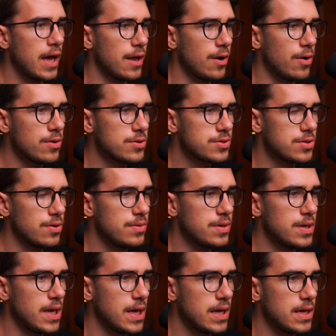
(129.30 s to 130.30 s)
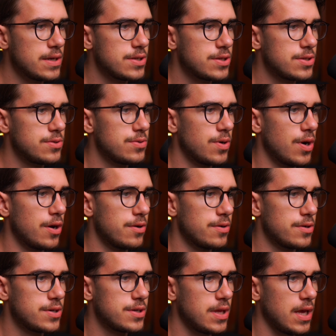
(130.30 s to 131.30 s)
It also needs to
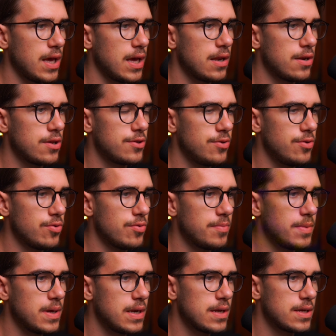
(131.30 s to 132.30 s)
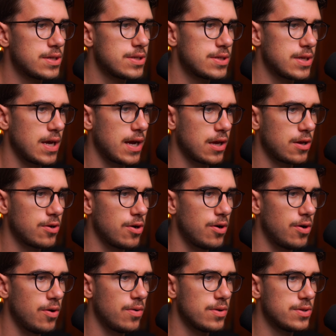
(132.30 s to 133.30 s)
understand human
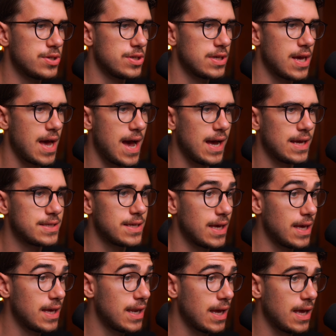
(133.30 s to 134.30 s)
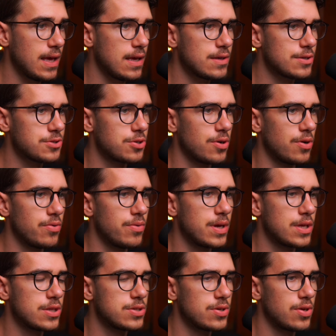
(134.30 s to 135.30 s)
psychology as it is
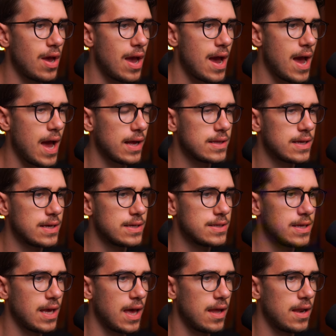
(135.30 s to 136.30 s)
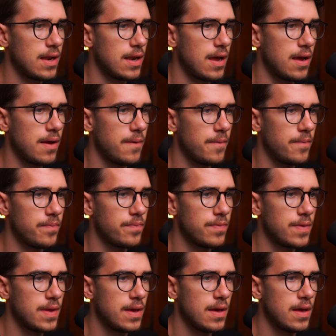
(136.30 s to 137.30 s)
going to act as an
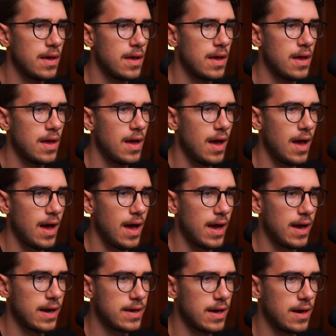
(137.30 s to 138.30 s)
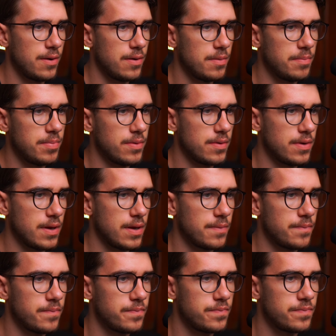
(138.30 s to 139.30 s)
accountability